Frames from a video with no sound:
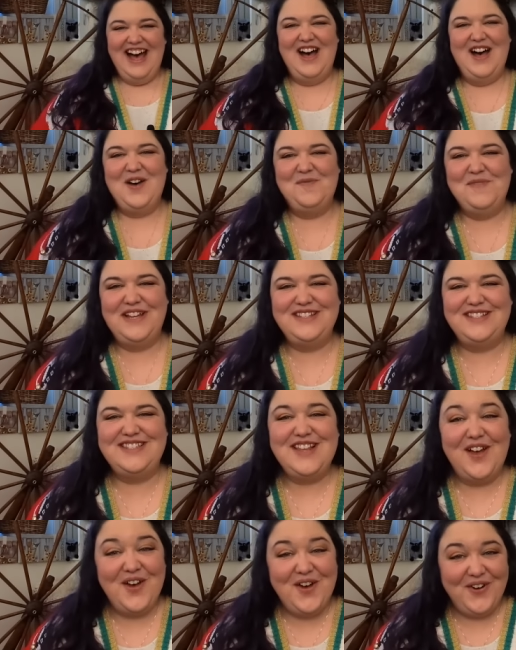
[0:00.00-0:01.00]
um,
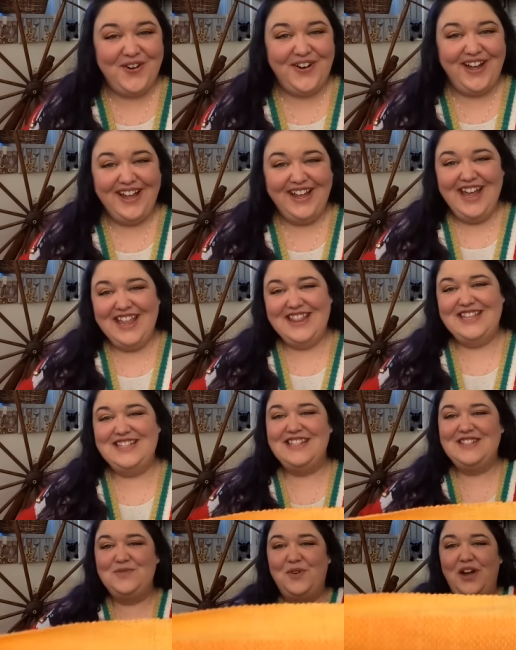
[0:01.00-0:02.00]
so this
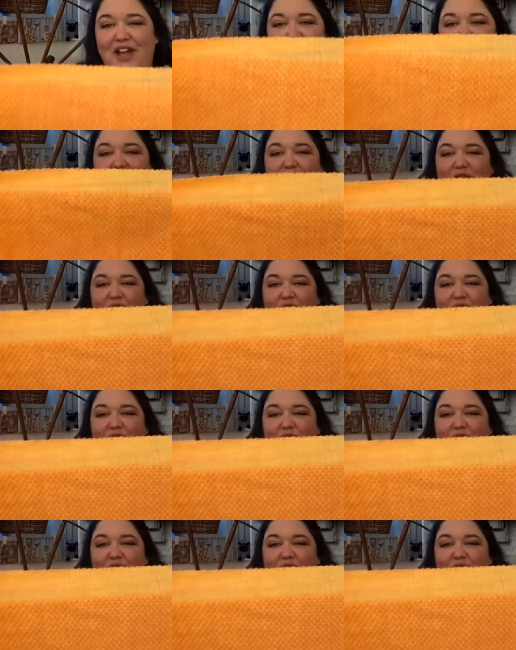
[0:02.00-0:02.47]
is what I have